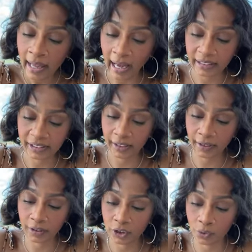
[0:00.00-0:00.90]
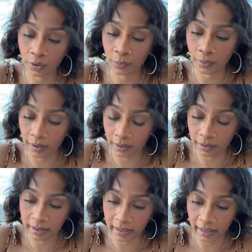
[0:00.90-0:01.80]
I shared a short
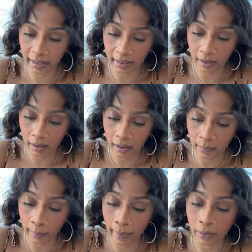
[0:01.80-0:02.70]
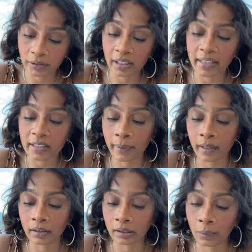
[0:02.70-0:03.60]
word today um, about
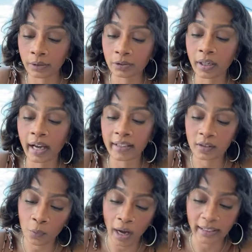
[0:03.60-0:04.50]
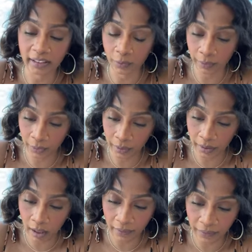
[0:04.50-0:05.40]
Jezebel, and I want you guys to watch it when you
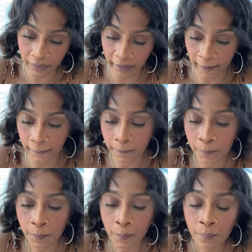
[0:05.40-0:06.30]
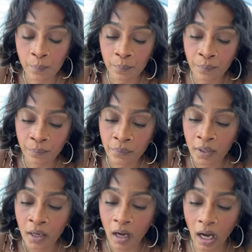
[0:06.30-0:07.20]
get off of here.
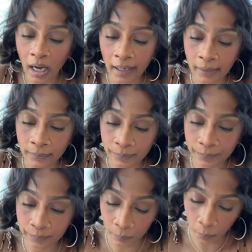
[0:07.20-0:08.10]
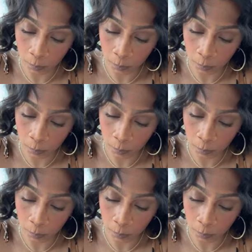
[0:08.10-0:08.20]
Um,